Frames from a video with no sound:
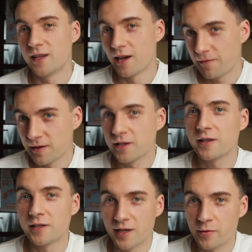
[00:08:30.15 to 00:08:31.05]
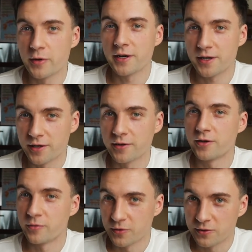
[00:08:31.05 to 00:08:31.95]
definitely they will hear
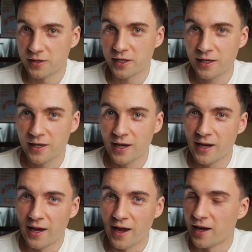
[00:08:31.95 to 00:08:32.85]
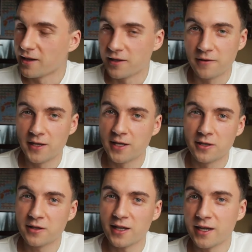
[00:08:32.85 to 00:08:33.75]
your music, and if they
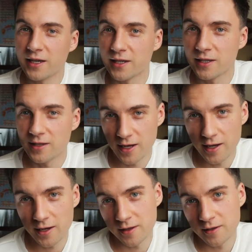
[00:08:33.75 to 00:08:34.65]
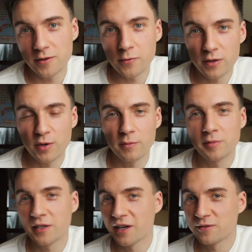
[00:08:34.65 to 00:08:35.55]
don't like it, then you will
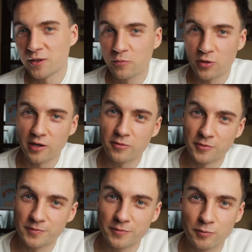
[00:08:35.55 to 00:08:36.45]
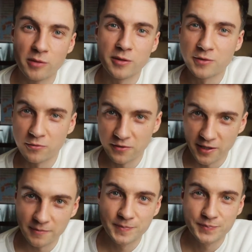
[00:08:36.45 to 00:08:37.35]
probably have some problems with
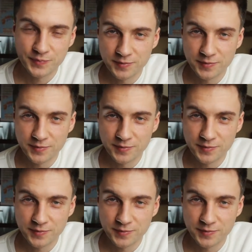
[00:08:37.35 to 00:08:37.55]
them.